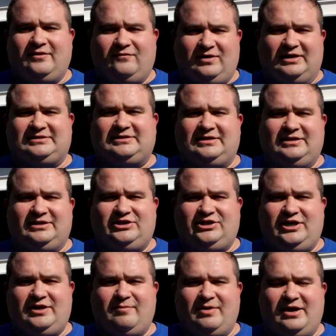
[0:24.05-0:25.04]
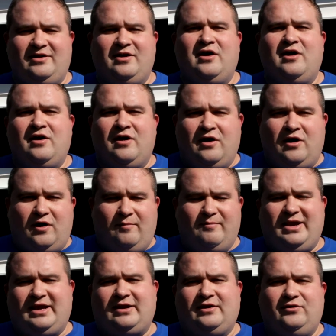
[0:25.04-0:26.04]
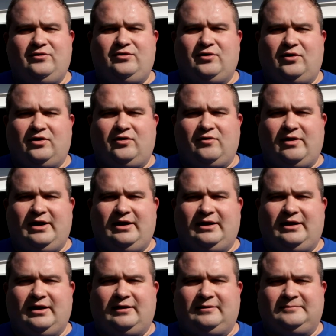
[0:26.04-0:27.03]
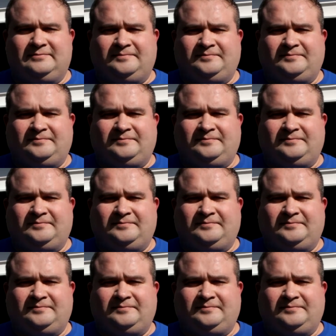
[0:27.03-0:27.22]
the rest of the G men on making New York great again.